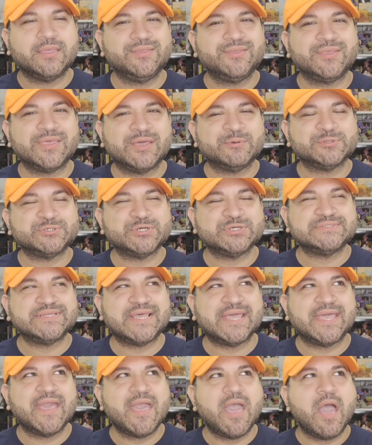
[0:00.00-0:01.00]
You get what I'm
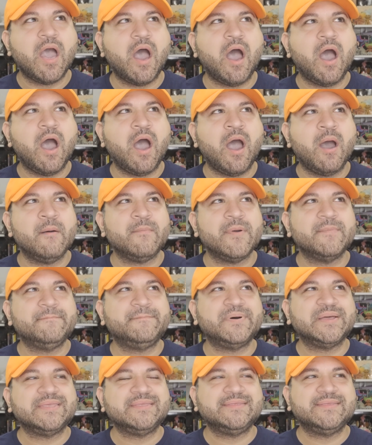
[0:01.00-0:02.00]
trying to say.
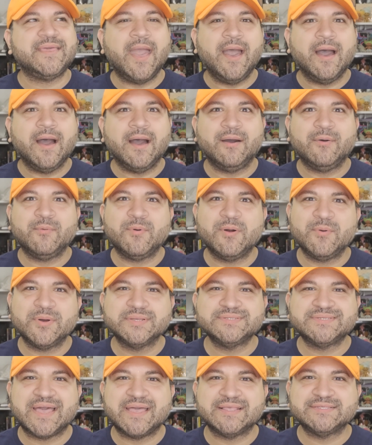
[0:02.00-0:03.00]
But yeah, where
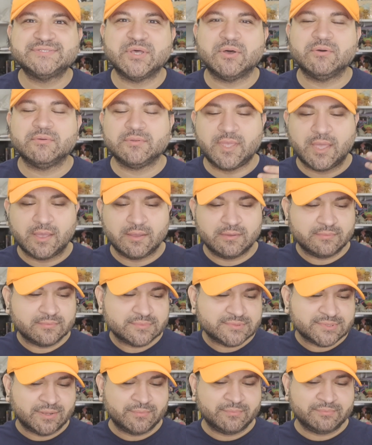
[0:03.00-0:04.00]
was I? So yeah,
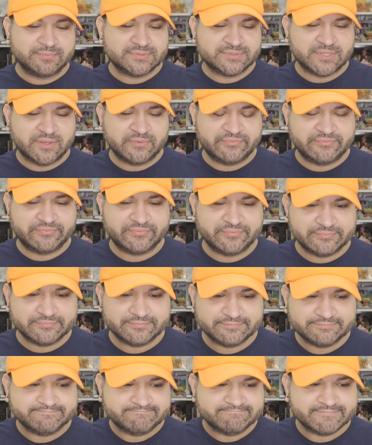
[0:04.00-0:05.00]
so I'm
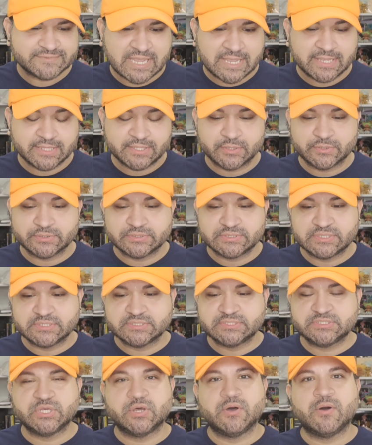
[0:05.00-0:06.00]
self-diagnose.
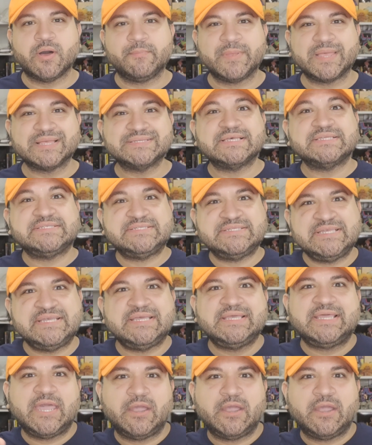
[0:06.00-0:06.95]
So because I see